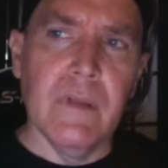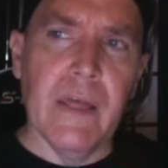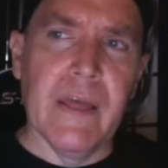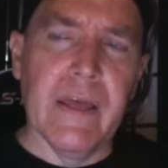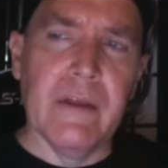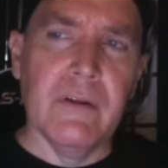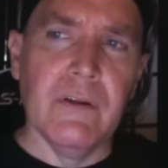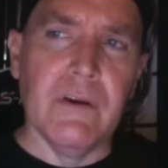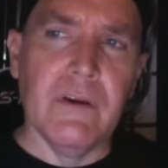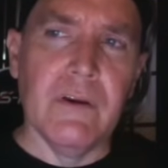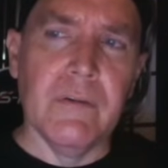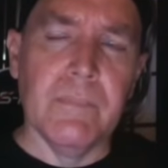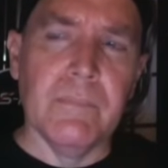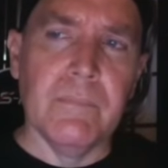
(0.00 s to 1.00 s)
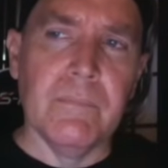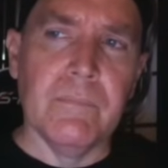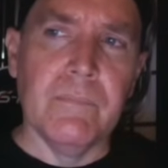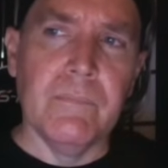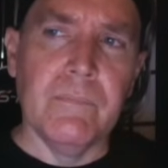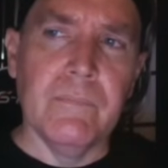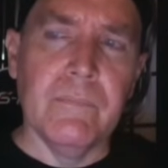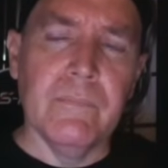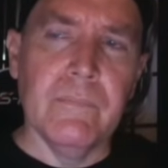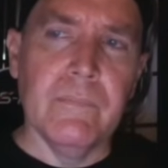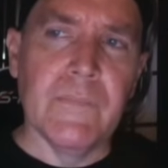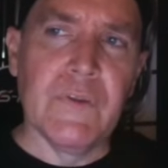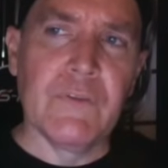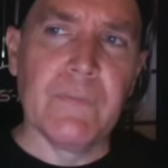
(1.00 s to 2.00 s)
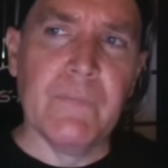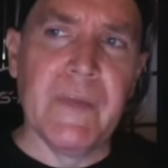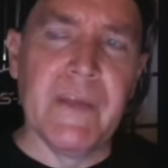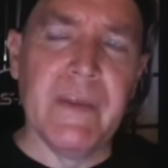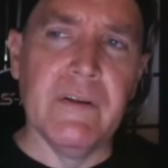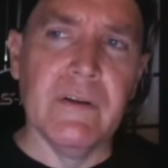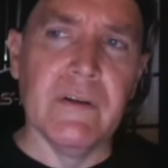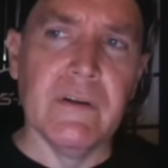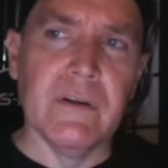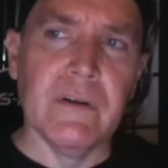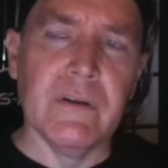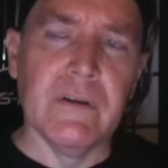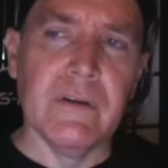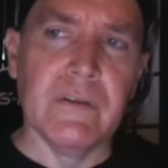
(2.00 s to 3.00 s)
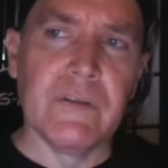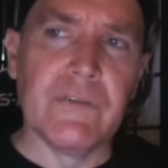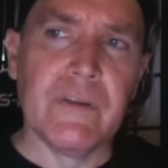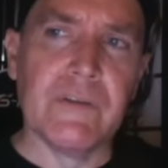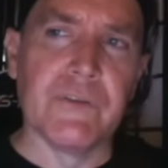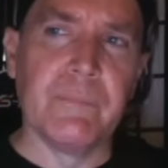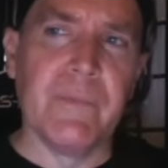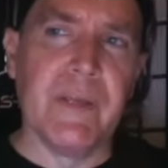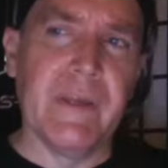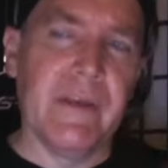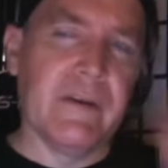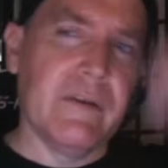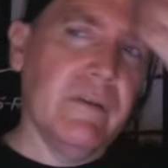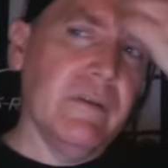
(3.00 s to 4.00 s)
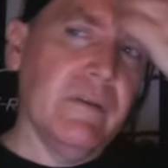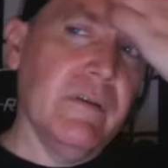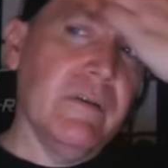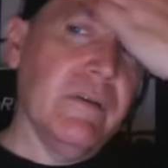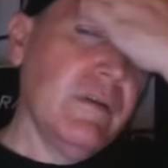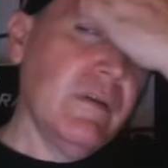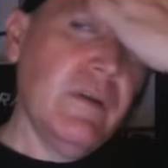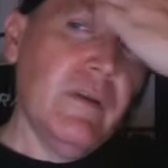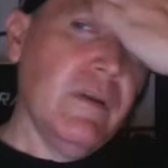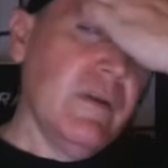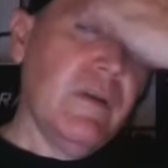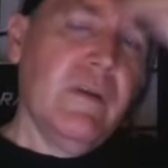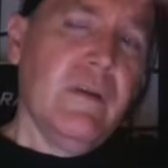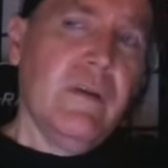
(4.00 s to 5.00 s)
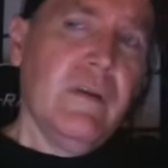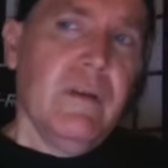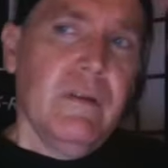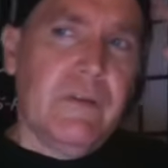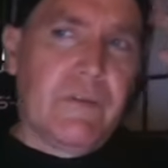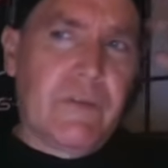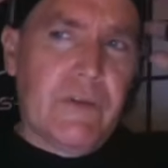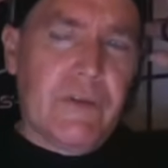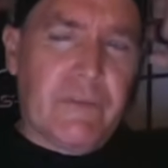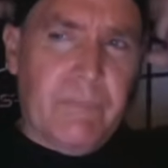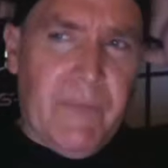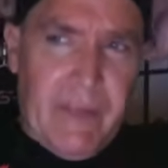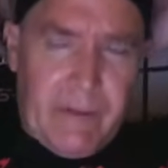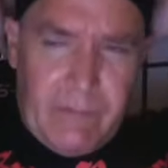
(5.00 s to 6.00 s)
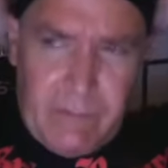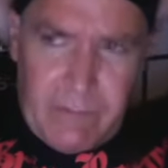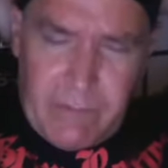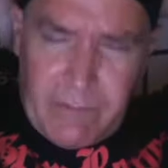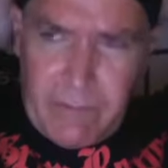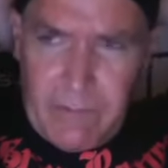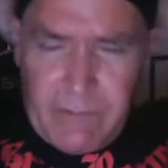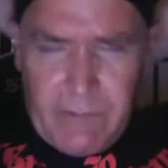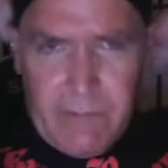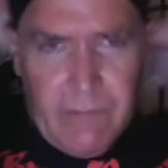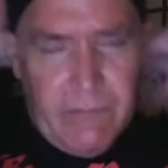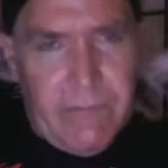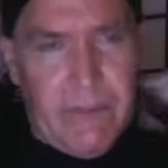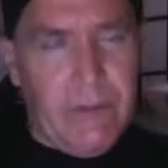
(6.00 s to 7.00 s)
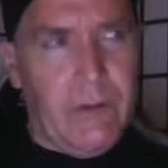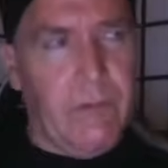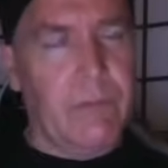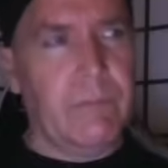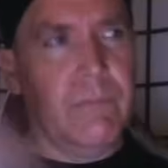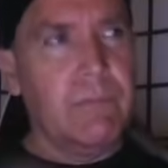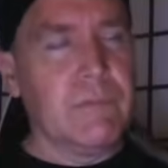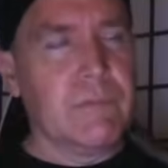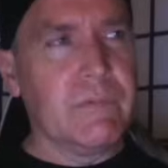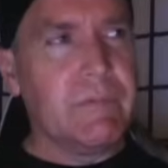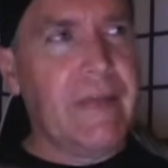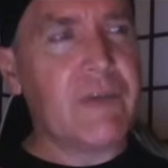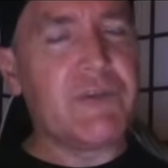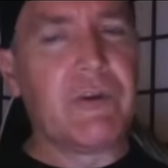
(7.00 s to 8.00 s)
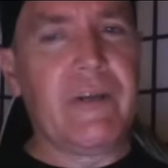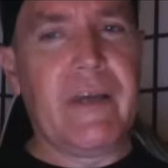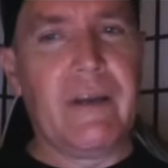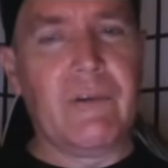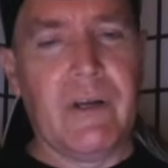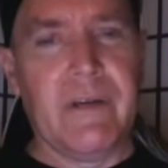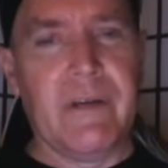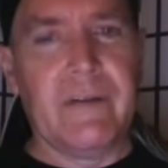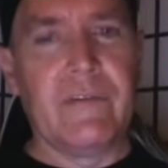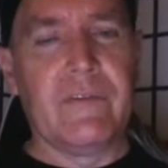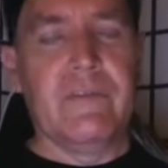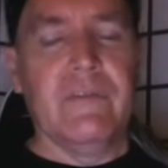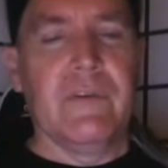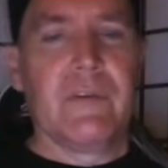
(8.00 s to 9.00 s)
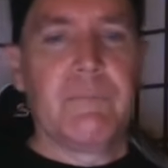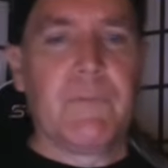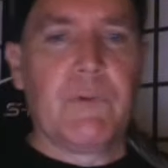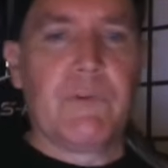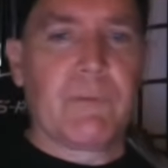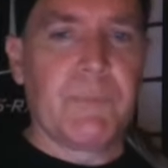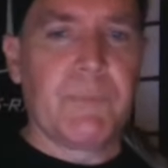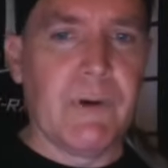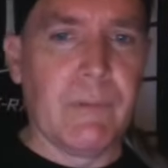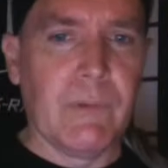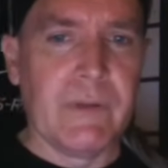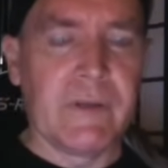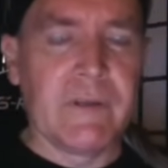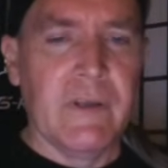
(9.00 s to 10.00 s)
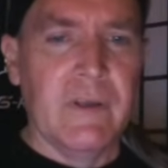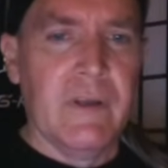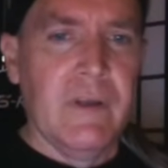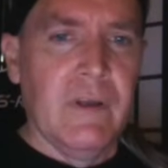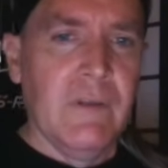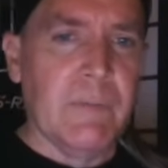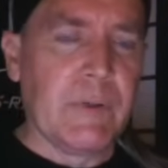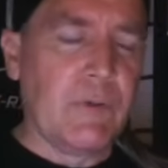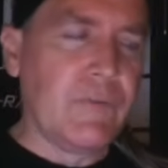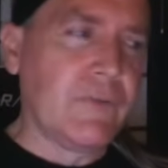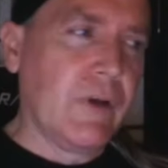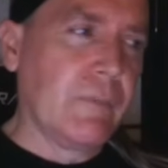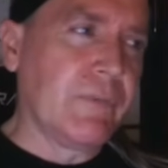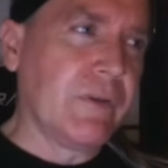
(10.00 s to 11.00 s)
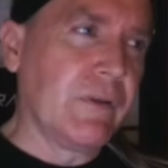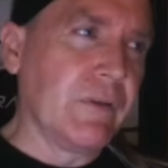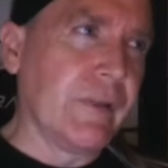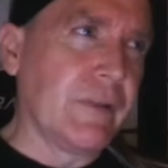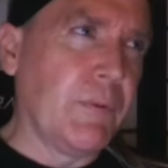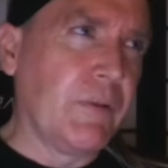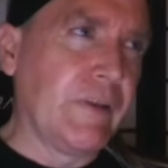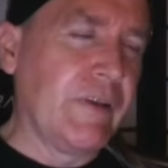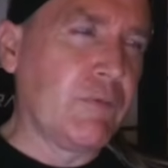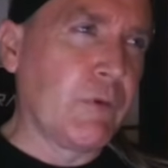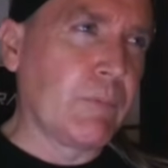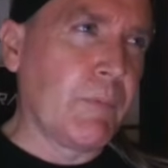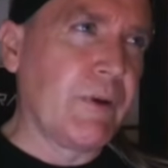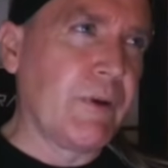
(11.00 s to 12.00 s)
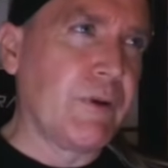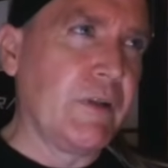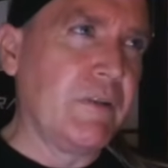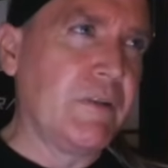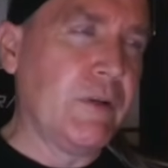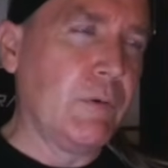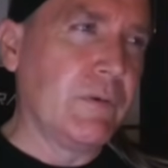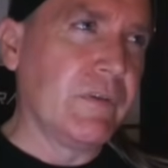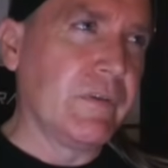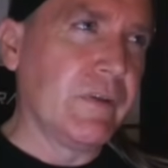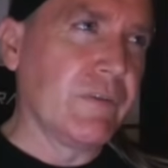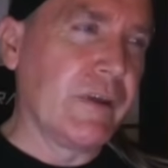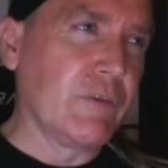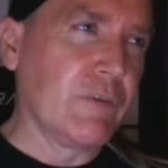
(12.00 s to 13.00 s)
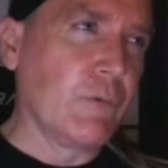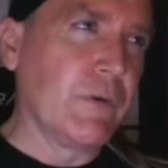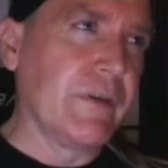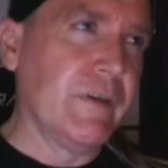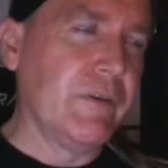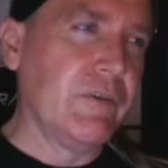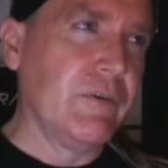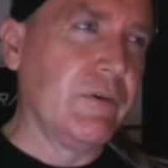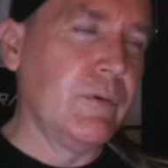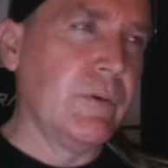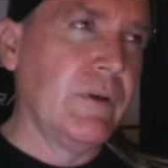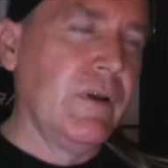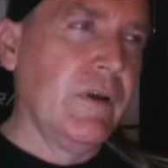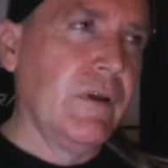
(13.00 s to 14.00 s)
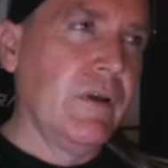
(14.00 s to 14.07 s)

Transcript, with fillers: and um, this made uh, this didn't just make this didn't just make you know national headlines in the Bundesrepublik, but it was something like the police weren't prepared to deal with this. Like as we'll get into,